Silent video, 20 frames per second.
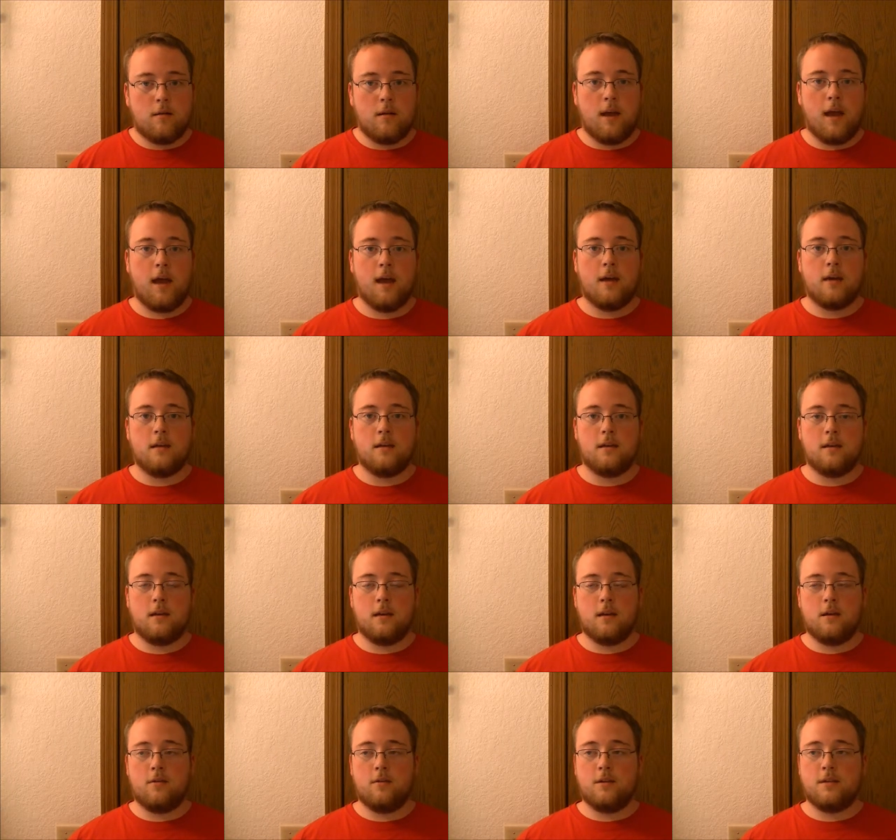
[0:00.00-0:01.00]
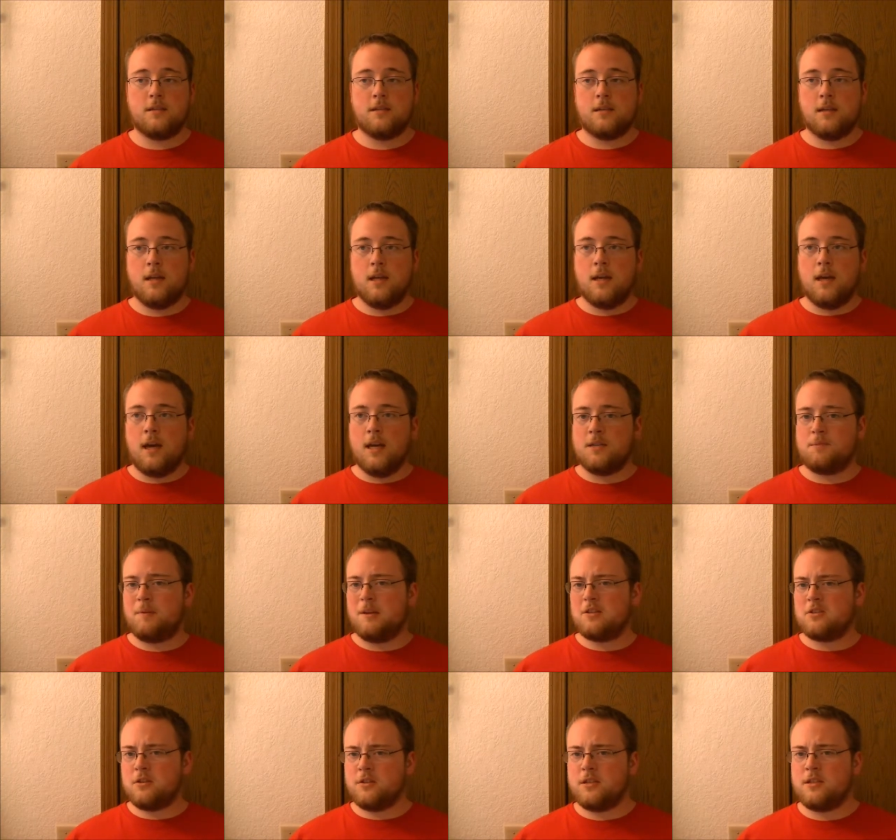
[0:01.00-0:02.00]
And, you know, it's
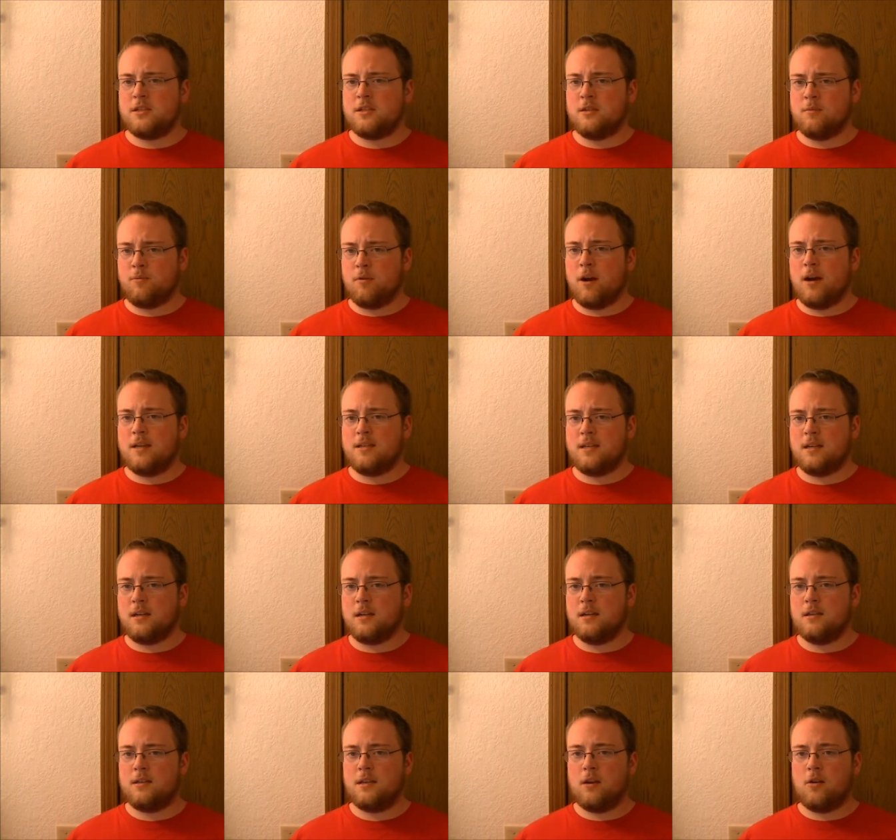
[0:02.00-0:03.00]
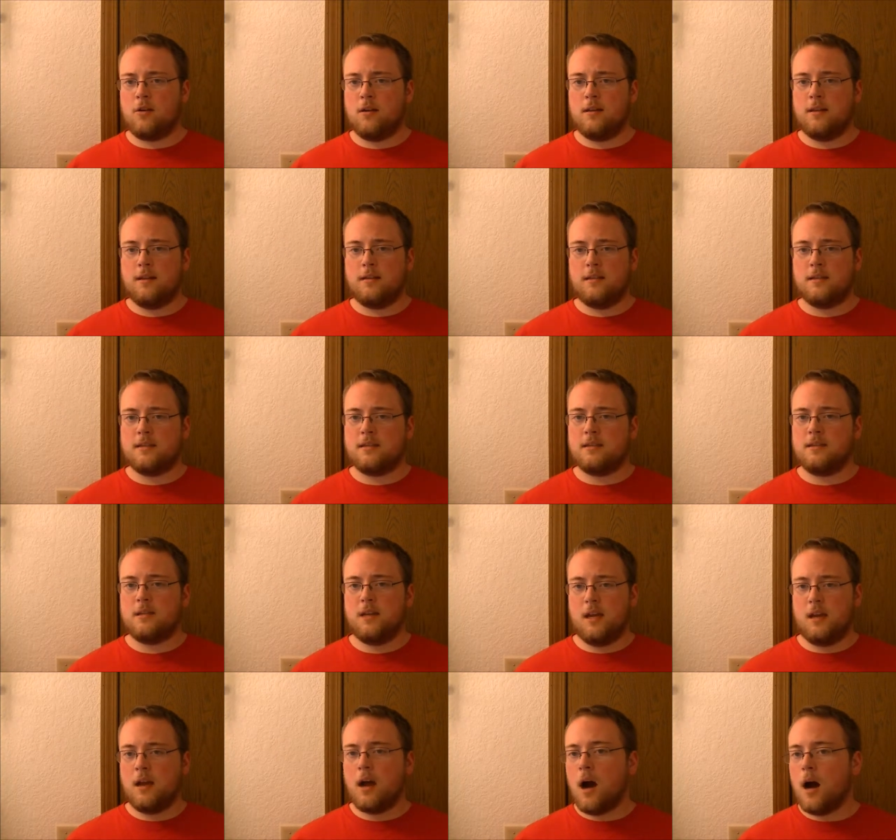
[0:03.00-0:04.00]
especially surprising considering that this is
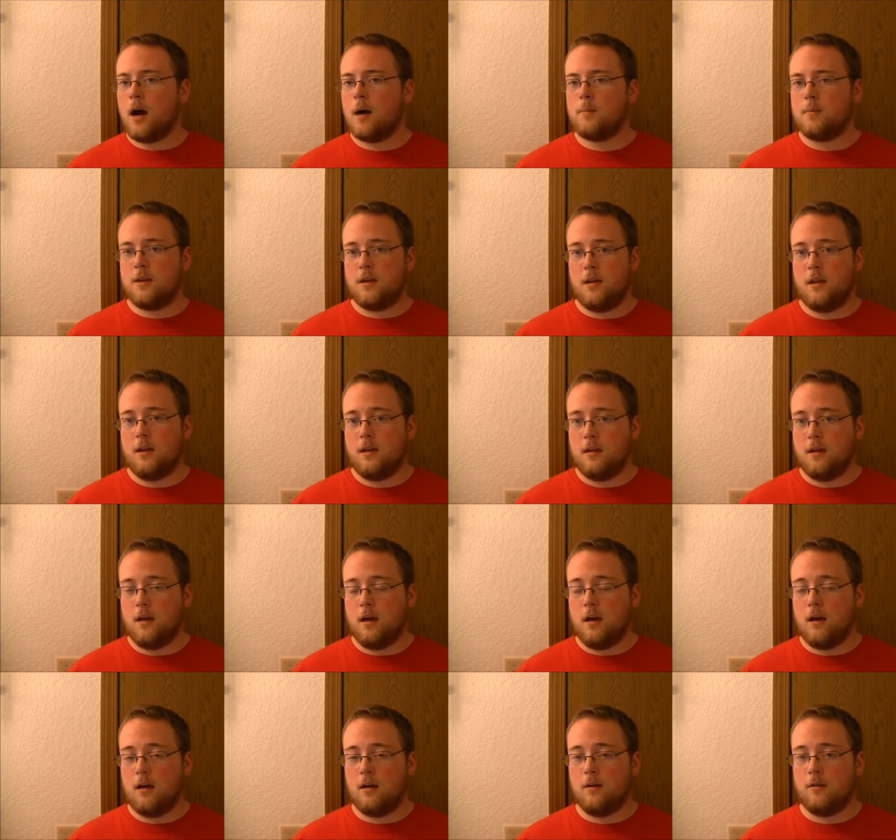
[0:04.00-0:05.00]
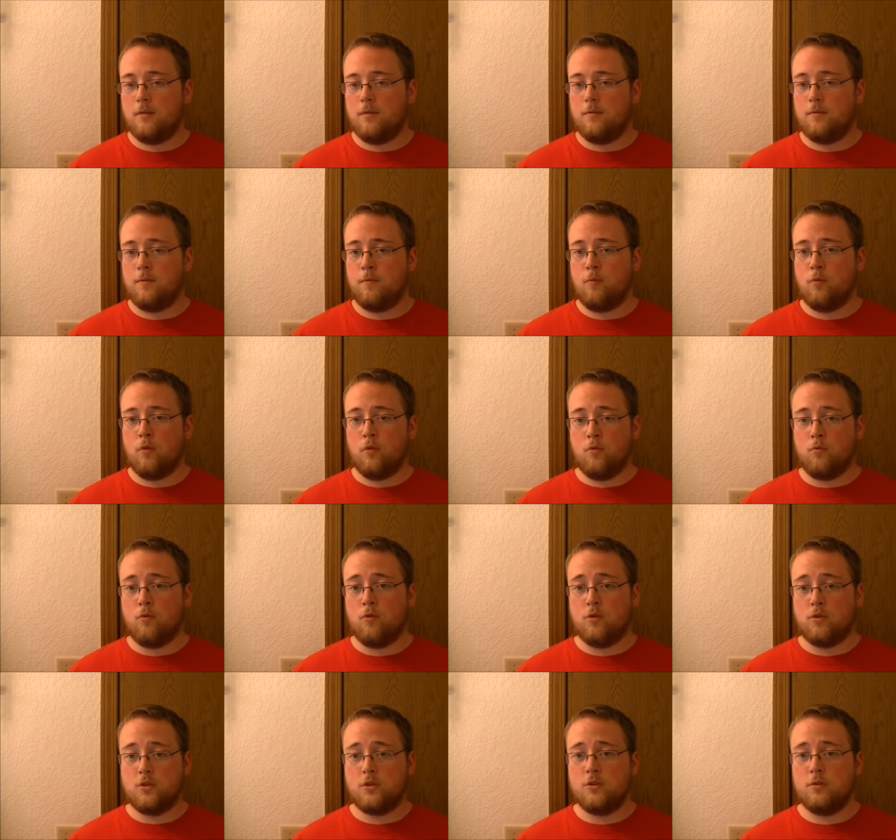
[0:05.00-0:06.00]
a comedy of World
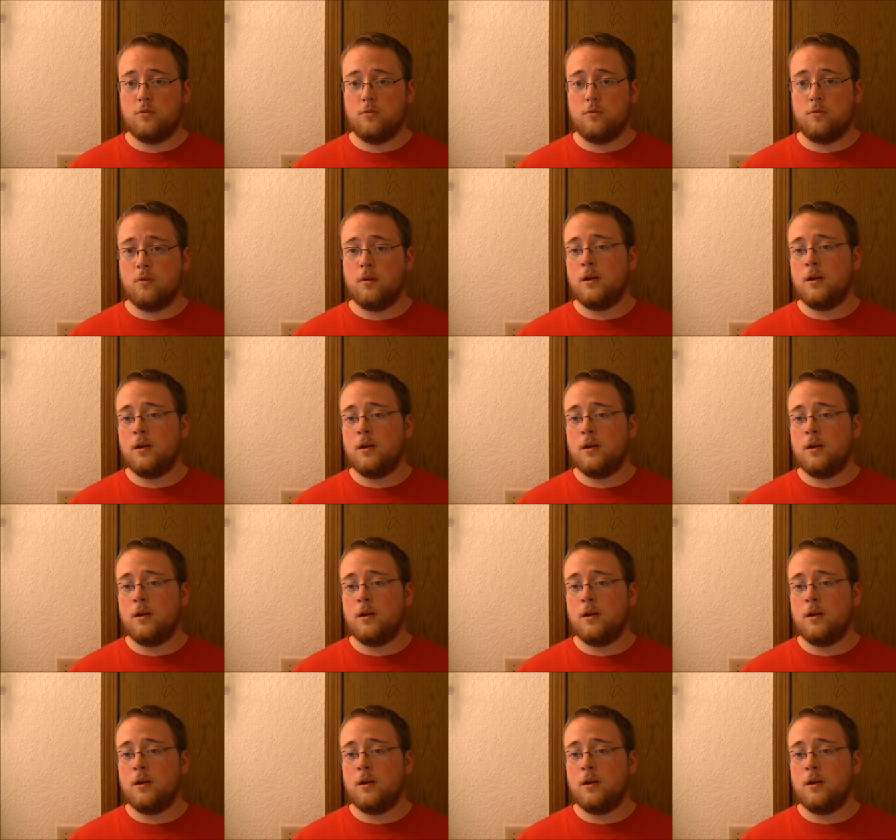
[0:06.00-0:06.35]
War II.